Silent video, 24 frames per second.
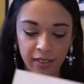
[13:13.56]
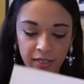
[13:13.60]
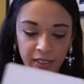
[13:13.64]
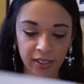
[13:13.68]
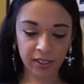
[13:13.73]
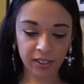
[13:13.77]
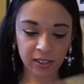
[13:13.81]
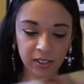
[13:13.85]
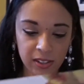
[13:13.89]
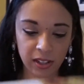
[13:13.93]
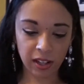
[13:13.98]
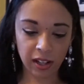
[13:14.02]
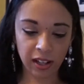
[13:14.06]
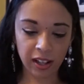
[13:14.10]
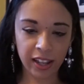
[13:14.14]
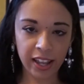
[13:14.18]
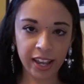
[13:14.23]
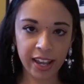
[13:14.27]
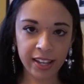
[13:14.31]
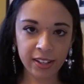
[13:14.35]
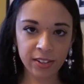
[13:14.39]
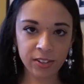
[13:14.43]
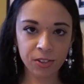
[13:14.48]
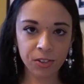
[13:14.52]
this
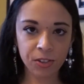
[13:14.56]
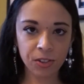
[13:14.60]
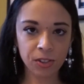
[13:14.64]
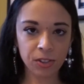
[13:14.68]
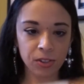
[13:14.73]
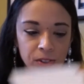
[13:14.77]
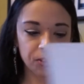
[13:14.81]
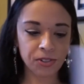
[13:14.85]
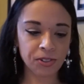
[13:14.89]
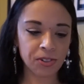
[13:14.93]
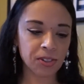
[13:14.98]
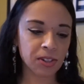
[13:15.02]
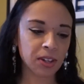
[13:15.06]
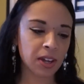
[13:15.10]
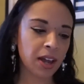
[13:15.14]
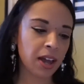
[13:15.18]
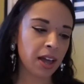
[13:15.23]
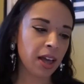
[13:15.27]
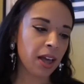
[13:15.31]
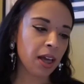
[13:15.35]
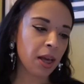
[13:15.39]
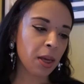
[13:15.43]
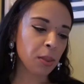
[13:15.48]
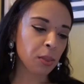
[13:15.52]
list,
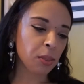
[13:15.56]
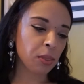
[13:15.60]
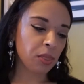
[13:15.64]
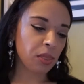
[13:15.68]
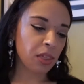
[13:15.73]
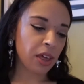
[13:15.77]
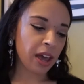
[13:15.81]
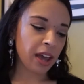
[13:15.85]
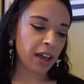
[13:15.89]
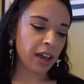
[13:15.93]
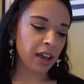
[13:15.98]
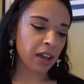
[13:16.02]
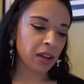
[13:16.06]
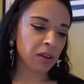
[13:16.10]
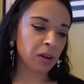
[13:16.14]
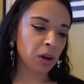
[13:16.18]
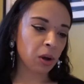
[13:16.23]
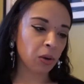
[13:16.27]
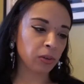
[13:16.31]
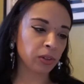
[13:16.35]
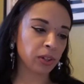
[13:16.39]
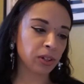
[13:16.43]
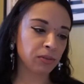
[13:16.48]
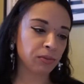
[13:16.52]

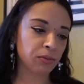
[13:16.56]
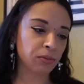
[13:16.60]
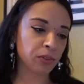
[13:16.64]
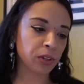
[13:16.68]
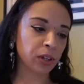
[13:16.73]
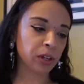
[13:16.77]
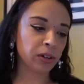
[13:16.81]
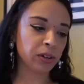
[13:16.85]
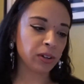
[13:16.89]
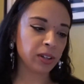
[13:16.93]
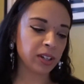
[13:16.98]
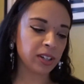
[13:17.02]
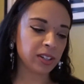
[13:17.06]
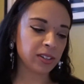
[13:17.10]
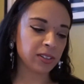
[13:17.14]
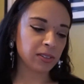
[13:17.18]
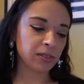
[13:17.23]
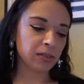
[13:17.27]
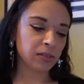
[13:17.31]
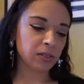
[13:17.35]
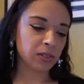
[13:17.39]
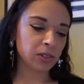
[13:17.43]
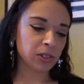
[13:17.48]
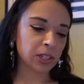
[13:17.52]
they're only
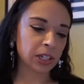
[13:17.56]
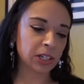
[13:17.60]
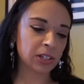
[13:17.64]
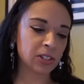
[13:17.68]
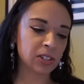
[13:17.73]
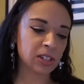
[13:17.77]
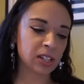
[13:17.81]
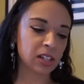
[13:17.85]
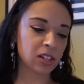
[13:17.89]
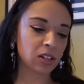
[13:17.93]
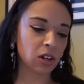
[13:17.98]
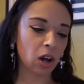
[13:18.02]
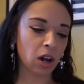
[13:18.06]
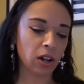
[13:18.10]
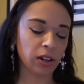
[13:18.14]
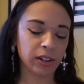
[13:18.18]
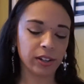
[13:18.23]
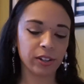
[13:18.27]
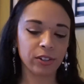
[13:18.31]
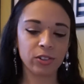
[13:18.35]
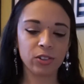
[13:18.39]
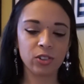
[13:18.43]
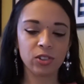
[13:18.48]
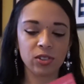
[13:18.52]

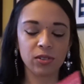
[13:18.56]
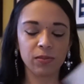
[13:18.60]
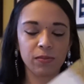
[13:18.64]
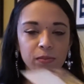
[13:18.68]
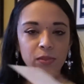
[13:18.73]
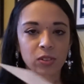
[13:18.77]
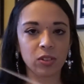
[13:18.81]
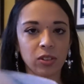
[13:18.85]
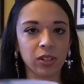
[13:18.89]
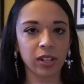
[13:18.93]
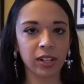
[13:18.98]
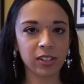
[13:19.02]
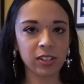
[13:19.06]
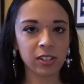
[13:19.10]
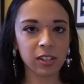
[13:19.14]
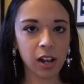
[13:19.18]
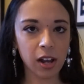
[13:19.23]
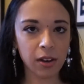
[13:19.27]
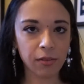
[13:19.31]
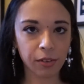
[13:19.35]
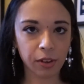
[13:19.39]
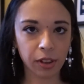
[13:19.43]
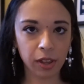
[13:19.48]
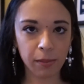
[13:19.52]
$16. So that's
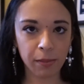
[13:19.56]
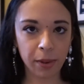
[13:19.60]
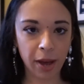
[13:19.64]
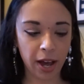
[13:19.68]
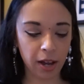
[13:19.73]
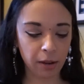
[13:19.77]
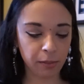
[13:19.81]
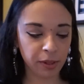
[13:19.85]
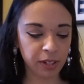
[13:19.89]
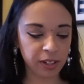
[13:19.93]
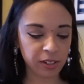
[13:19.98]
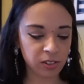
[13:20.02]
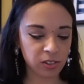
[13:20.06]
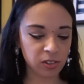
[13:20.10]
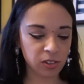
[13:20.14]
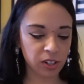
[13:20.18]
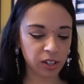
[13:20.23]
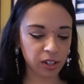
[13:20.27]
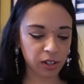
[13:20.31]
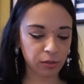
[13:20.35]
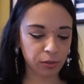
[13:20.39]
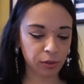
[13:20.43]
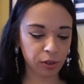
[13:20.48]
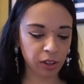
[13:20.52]
not really bad, because
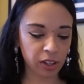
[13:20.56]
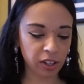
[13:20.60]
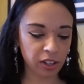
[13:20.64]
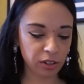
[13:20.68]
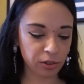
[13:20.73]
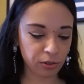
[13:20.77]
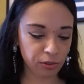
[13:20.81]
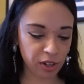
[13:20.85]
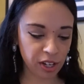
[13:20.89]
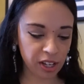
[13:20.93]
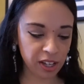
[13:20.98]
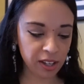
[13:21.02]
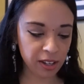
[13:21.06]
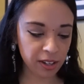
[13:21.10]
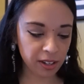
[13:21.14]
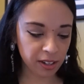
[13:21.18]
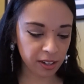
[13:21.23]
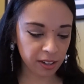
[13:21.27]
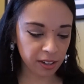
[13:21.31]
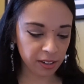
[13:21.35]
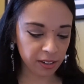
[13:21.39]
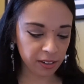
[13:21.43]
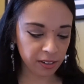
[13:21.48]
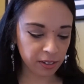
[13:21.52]
they're really
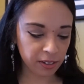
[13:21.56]
unique.